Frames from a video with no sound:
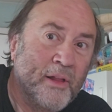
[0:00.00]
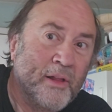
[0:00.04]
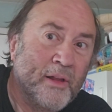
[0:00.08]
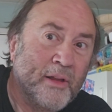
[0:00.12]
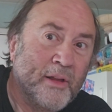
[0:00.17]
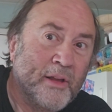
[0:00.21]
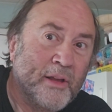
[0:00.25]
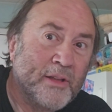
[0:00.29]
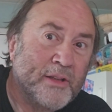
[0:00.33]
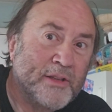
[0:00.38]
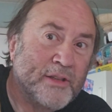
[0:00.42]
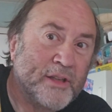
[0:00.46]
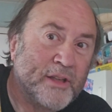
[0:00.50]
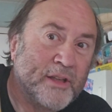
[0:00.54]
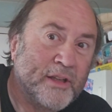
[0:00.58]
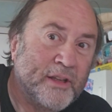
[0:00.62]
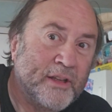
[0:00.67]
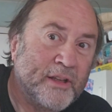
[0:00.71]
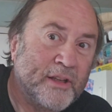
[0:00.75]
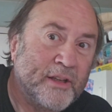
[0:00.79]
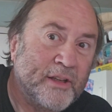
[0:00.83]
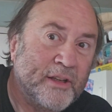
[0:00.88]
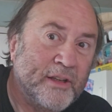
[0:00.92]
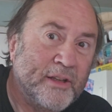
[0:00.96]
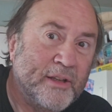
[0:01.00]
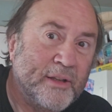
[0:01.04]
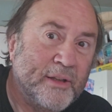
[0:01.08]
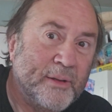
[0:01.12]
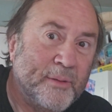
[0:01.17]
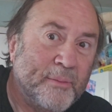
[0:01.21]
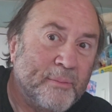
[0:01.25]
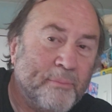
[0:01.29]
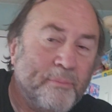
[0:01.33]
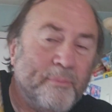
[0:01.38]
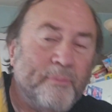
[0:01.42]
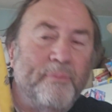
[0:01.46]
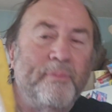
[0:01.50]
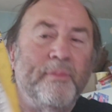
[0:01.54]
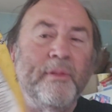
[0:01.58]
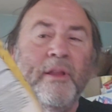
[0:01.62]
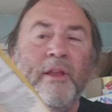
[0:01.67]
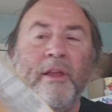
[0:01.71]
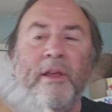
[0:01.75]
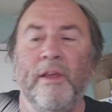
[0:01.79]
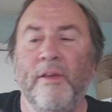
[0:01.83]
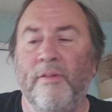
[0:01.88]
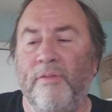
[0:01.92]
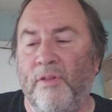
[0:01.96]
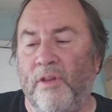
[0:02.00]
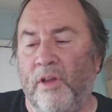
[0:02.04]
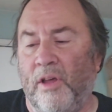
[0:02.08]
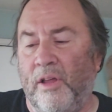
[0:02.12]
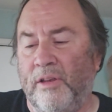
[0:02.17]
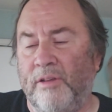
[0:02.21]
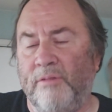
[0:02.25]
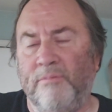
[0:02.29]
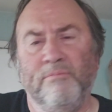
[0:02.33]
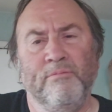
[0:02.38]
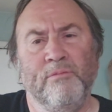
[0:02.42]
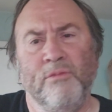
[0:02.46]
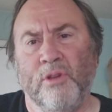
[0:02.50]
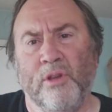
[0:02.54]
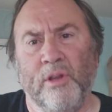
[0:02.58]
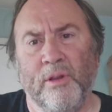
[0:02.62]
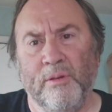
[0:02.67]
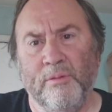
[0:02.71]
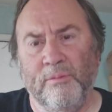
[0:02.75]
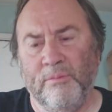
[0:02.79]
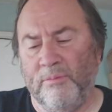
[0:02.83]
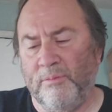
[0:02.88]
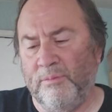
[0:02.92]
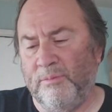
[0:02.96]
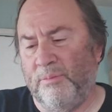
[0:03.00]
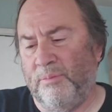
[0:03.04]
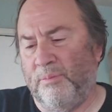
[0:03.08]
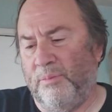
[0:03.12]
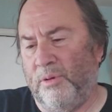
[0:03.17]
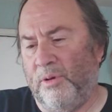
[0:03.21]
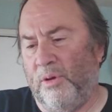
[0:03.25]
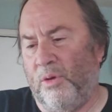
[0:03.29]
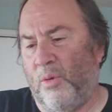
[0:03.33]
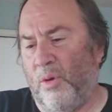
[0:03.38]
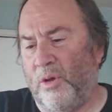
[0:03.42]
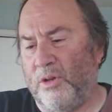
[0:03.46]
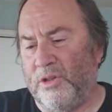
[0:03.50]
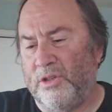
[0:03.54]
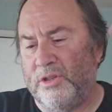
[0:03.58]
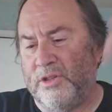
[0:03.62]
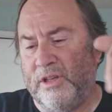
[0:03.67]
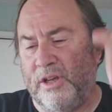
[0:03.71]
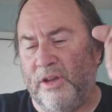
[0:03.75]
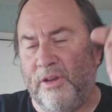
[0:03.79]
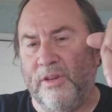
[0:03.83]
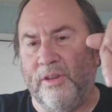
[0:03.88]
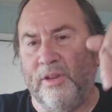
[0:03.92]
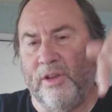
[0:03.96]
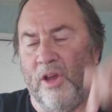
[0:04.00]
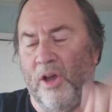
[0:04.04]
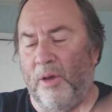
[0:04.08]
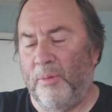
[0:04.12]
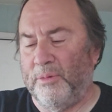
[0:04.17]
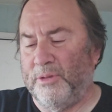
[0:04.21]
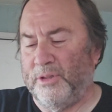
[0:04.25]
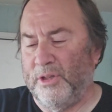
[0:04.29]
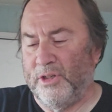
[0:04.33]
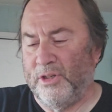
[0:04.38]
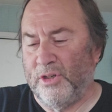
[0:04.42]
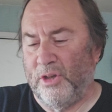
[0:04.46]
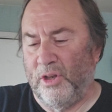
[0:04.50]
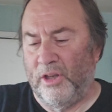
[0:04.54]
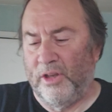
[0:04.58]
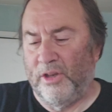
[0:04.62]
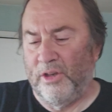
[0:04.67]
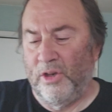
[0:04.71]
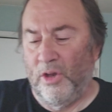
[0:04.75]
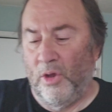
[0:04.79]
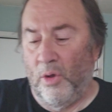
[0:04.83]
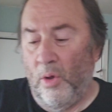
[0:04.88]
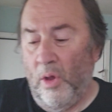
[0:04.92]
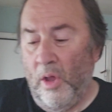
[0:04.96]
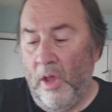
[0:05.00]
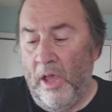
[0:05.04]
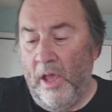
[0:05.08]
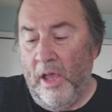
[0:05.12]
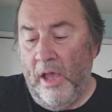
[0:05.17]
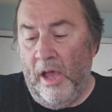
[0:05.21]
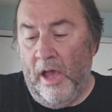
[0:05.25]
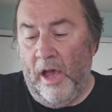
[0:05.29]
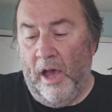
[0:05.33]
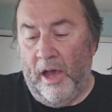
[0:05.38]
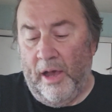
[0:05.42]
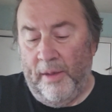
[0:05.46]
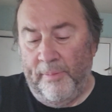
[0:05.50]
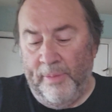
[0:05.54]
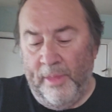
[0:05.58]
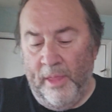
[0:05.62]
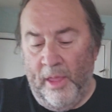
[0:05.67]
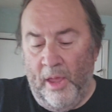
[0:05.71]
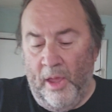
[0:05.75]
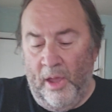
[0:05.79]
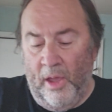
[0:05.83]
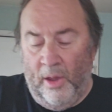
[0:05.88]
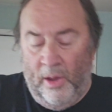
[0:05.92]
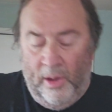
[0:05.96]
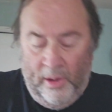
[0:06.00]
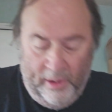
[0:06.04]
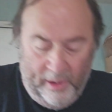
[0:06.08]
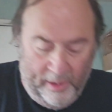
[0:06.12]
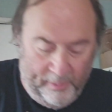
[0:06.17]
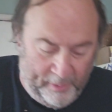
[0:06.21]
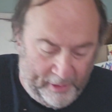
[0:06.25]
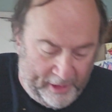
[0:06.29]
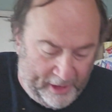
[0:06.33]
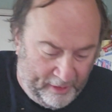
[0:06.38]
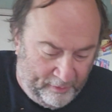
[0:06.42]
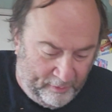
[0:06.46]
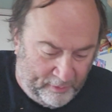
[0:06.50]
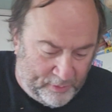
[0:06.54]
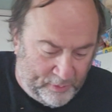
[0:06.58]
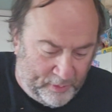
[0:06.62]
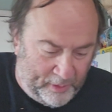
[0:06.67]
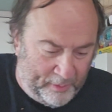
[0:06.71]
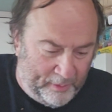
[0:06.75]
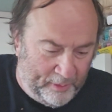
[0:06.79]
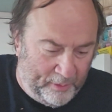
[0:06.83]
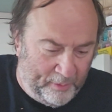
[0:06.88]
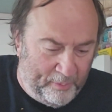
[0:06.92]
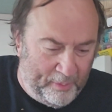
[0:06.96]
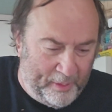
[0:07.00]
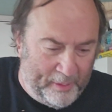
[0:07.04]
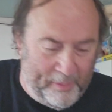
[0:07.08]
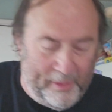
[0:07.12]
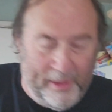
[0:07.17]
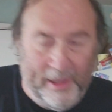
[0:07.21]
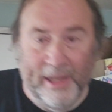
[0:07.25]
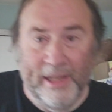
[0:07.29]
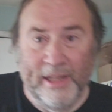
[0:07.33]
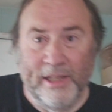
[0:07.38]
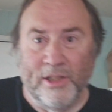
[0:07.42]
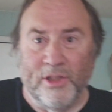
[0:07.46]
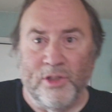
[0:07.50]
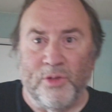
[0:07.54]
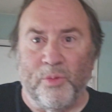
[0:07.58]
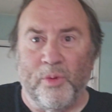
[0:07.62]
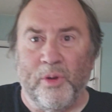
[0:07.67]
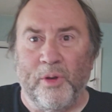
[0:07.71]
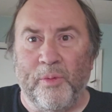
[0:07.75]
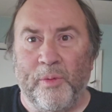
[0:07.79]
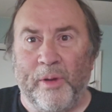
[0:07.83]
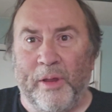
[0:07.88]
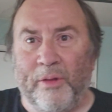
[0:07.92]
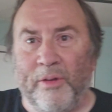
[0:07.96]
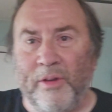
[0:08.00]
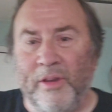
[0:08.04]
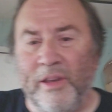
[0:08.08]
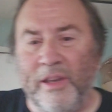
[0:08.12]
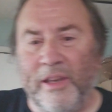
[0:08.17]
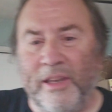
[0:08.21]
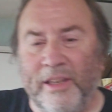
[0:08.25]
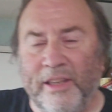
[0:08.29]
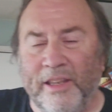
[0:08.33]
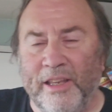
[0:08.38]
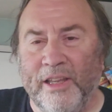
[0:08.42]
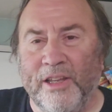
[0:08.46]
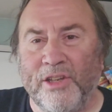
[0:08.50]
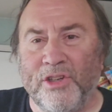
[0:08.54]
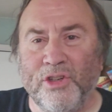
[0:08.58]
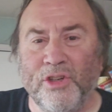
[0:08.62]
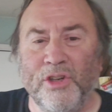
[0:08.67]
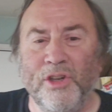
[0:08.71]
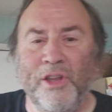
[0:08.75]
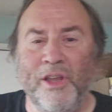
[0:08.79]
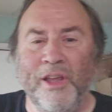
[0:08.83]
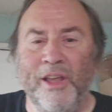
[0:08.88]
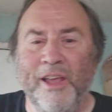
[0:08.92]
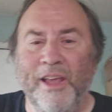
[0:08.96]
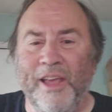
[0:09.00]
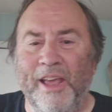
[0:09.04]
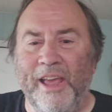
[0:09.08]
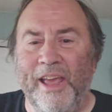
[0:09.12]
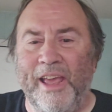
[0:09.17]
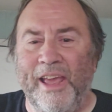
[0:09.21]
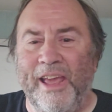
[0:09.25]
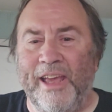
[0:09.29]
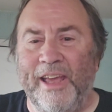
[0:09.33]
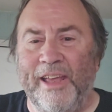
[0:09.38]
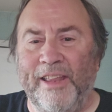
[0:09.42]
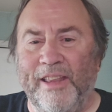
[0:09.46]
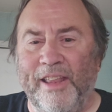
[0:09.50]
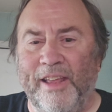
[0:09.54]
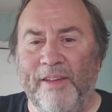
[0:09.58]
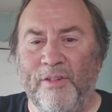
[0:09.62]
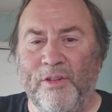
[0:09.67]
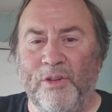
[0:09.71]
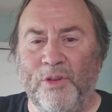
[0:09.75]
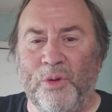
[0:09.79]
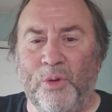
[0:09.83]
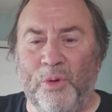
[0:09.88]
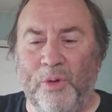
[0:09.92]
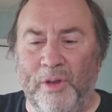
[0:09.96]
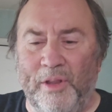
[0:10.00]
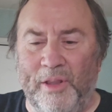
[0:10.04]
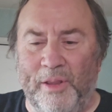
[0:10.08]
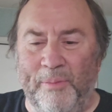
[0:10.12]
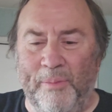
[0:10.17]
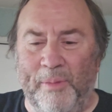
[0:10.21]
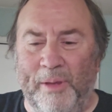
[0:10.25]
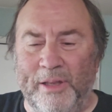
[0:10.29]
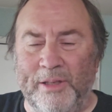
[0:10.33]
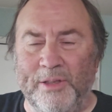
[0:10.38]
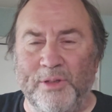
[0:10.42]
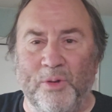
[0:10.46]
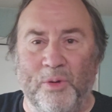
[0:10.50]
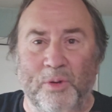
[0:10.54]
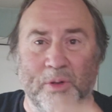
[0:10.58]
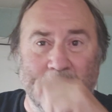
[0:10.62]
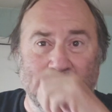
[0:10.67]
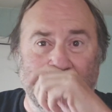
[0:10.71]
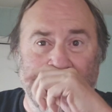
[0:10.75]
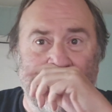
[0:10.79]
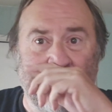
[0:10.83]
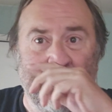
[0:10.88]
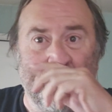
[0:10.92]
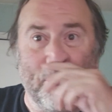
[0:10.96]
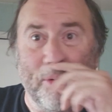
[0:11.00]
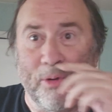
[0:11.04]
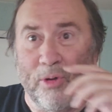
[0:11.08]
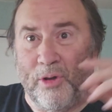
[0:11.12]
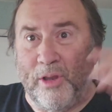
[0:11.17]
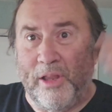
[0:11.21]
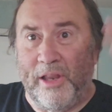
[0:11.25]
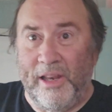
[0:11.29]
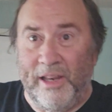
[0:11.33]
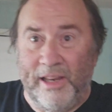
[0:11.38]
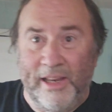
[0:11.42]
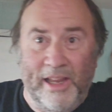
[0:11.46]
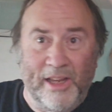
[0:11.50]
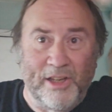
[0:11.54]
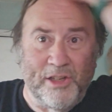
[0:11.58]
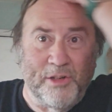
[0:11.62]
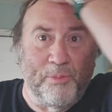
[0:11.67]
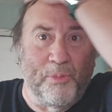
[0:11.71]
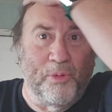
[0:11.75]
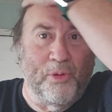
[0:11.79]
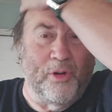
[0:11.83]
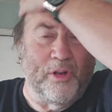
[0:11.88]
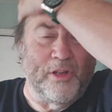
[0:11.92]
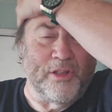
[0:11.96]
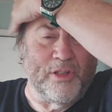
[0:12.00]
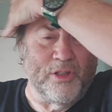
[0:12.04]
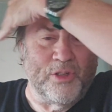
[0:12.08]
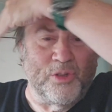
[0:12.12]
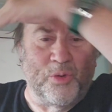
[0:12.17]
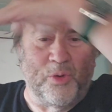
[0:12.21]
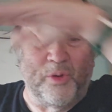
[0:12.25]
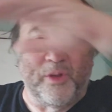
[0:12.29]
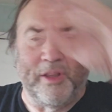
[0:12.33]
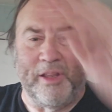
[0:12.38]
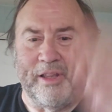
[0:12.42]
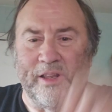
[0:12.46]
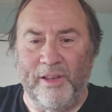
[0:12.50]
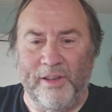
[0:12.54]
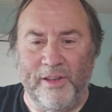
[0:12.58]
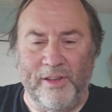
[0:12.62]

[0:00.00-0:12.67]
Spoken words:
Can you see it? If not, you can put questions down in the comment section. I'll let you know. I gotta be careful because we got little baby kittens running around in the kitchen. And they have a toy that makes noise like a bird. They didn't catch a bird. It's a toy that